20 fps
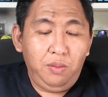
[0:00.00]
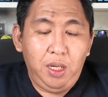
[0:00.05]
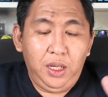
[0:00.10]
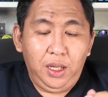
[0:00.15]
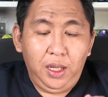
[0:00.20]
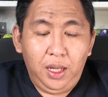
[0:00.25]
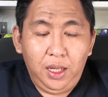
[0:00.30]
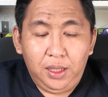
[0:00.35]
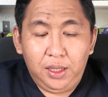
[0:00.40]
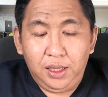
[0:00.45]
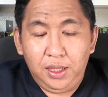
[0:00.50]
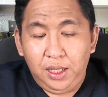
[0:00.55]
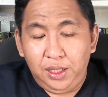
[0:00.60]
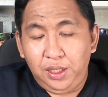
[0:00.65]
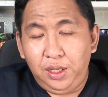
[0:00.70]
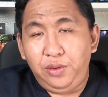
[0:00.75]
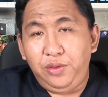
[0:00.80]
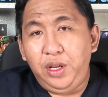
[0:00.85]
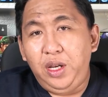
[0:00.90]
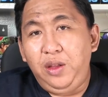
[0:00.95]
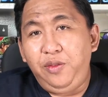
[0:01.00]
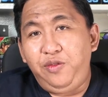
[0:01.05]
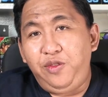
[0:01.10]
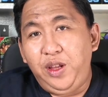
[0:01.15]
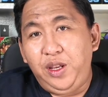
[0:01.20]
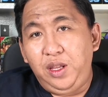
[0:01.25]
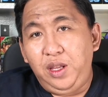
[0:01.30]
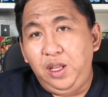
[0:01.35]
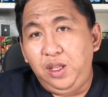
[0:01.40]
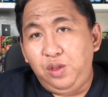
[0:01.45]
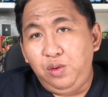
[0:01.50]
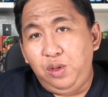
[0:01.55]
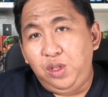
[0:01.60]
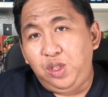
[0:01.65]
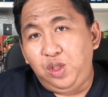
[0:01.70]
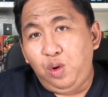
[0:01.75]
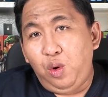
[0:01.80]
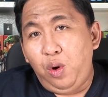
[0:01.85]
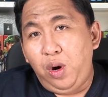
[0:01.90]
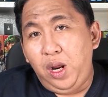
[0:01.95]
but it doesn't really fit into a
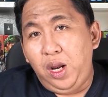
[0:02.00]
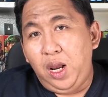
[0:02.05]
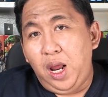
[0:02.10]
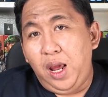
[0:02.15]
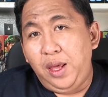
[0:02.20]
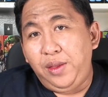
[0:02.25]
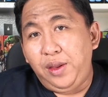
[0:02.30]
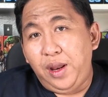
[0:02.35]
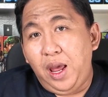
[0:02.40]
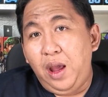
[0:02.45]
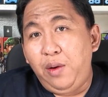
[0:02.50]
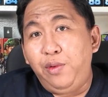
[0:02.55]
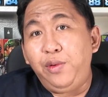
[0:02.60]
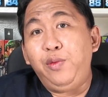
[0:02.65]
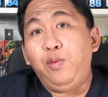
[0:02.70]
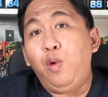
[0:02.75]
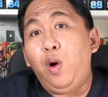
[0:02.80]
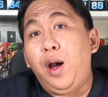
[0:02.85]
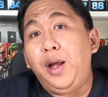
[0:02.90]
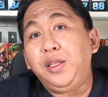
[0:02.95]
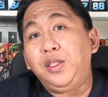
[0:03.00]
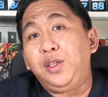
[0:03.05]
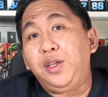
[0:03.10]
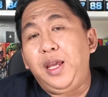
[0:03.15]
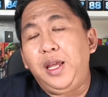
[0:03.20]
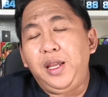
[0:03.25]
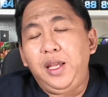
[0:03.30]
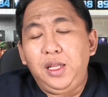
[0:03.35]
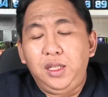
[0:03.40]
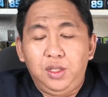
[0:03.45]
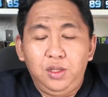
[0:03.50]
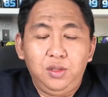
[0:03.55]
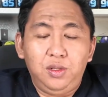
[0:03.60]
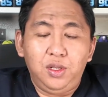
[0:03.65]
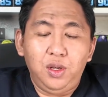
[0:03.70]
storyline that I would want to get into.